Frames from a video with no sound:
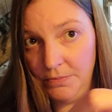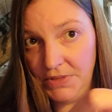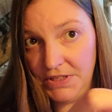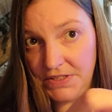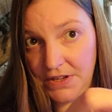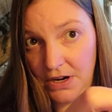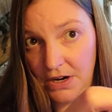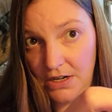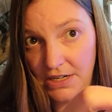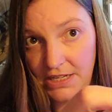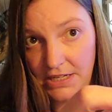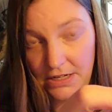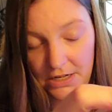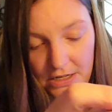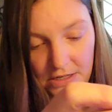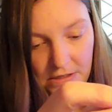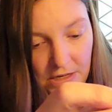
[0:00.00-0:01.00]
this card
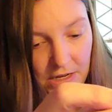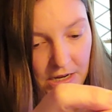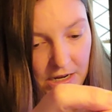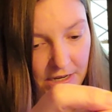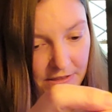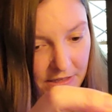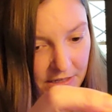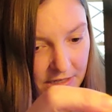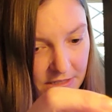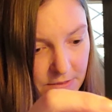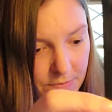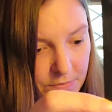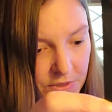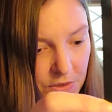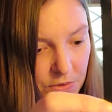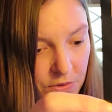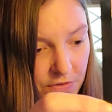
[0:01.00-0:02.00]
here. I think it's
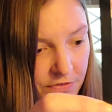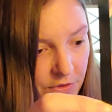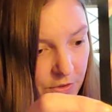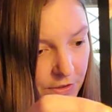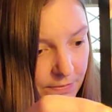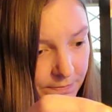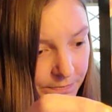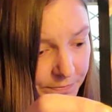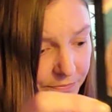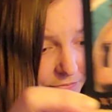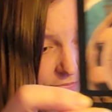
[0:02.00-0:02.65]
beautiful.